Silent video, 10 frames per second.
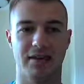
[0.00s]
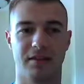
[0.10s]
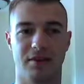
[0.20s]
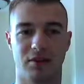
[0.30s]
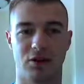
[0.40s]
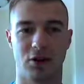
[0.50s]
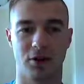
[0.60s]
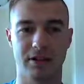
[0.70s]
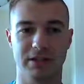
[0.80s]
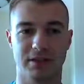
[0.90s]
the
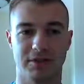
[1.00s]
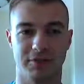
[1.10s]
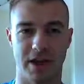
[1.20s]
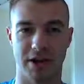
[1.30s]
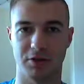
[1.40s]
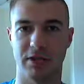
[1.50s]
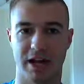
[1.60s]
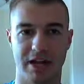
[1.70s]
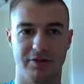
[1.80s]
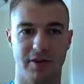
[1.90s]
current value, the
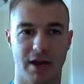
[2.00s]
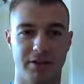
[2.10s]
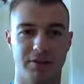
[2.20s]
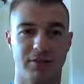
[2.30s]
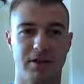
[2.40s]
ith value,